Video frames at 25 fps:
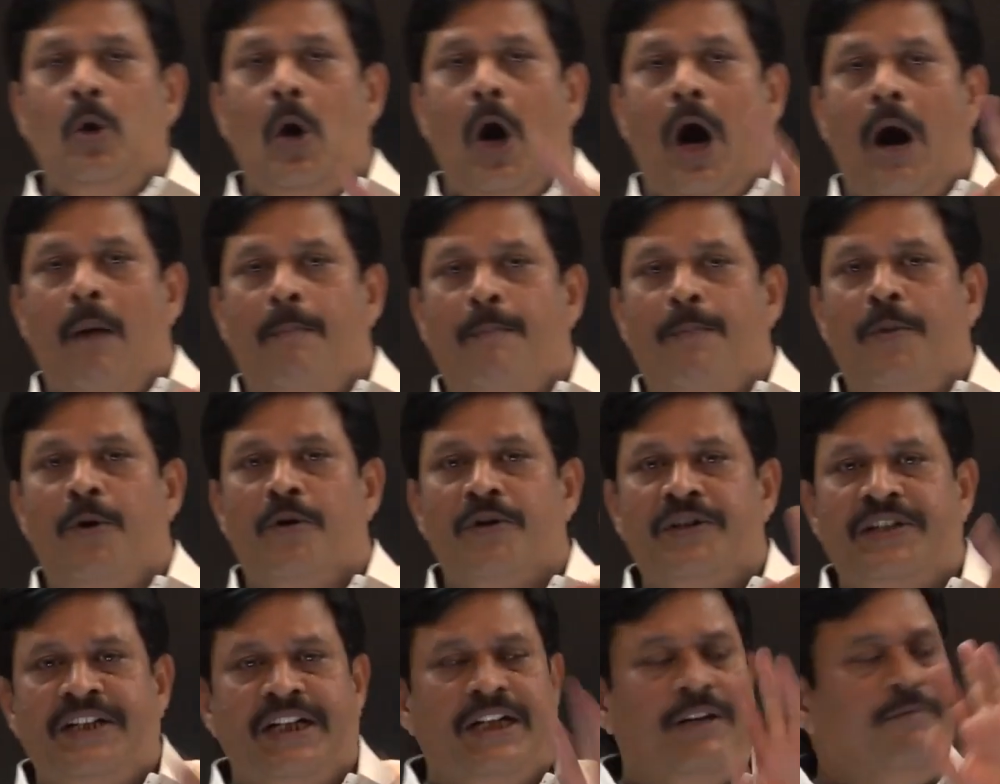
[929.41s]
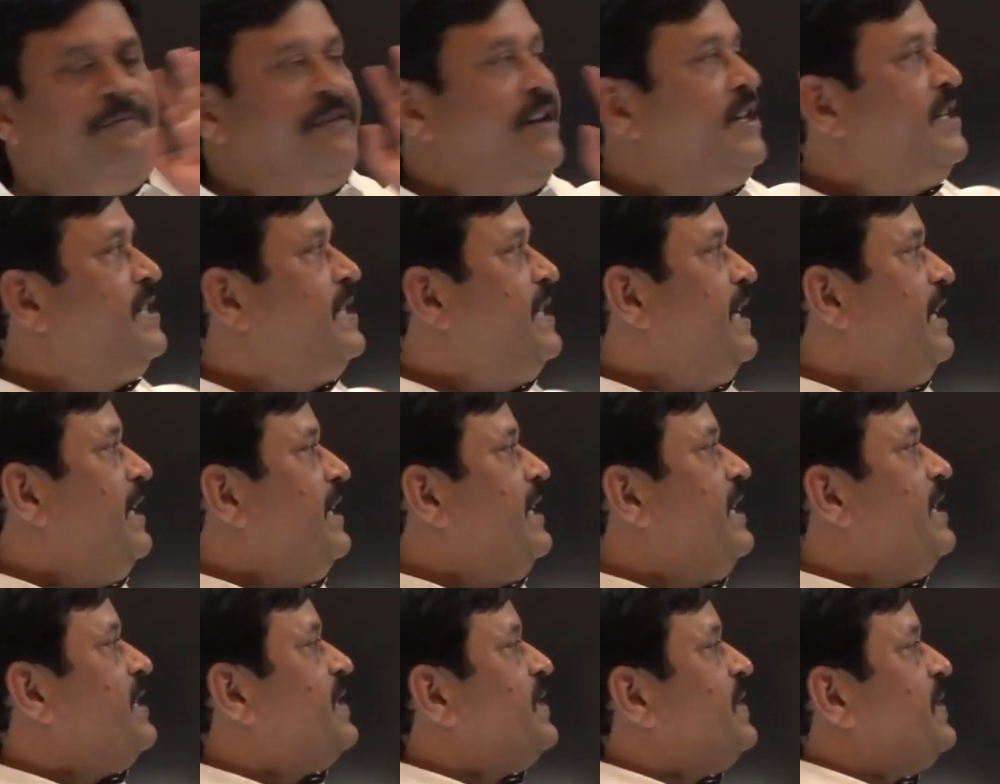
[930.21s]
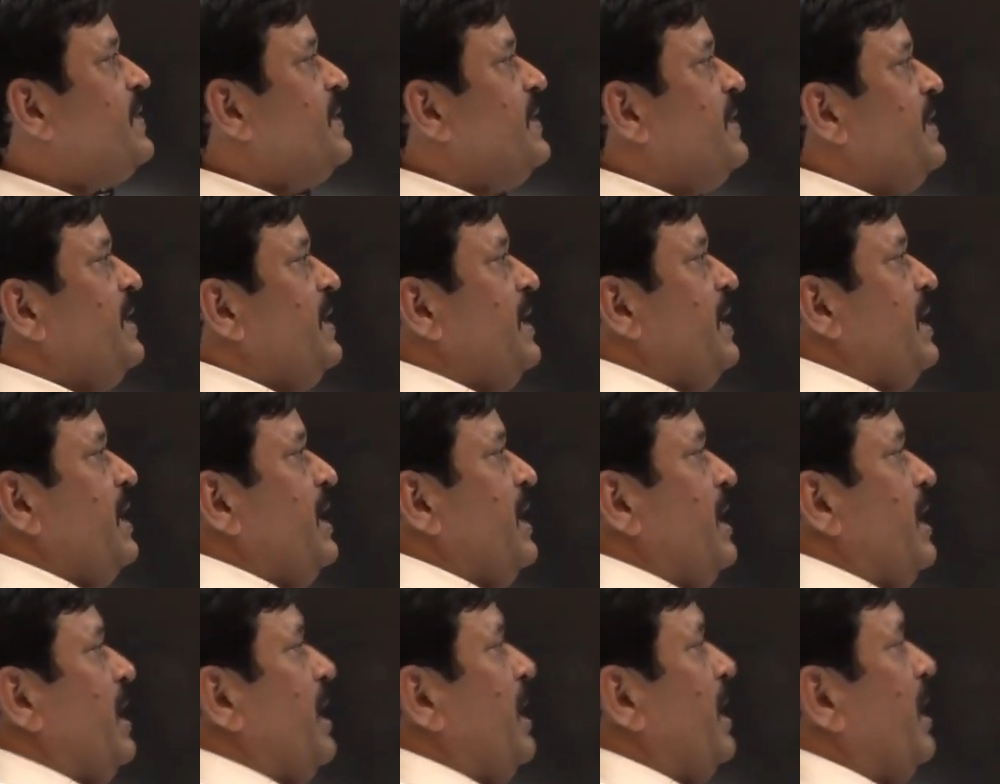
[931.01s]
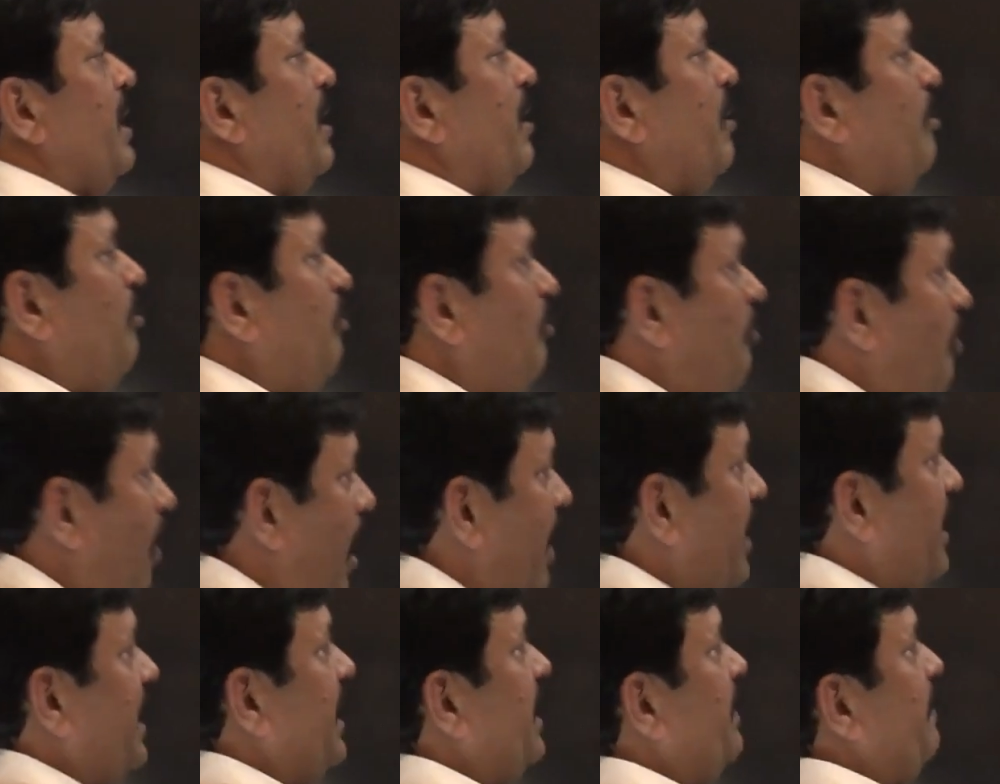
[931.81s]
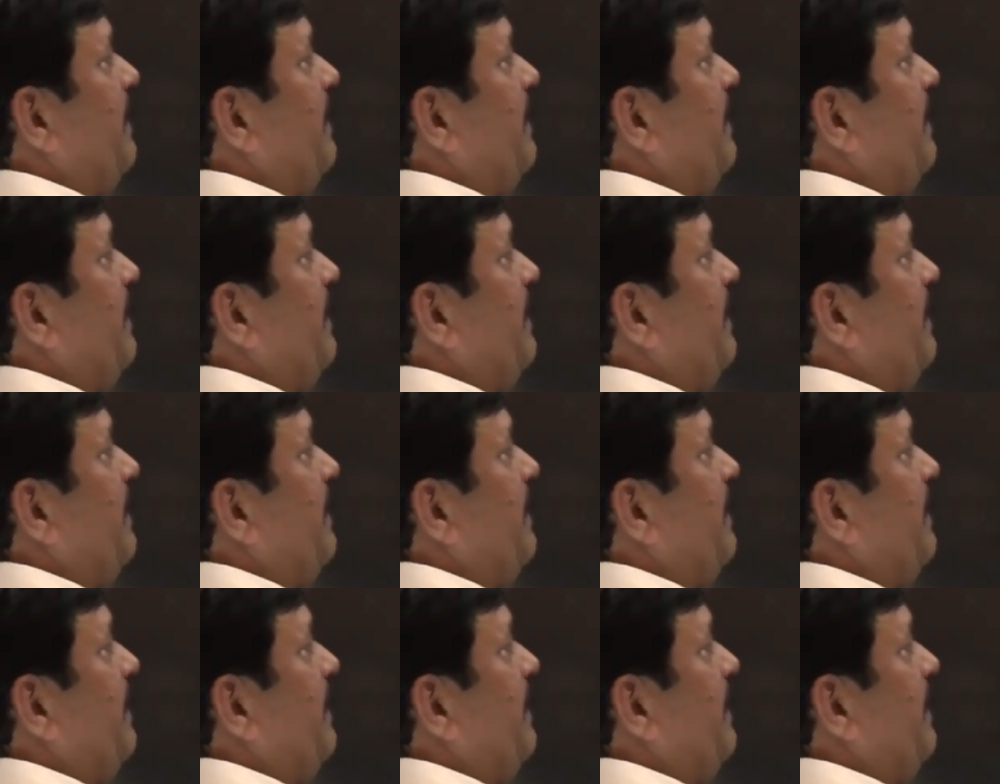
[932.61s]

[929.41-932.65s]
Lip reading: opposite phase centers. What it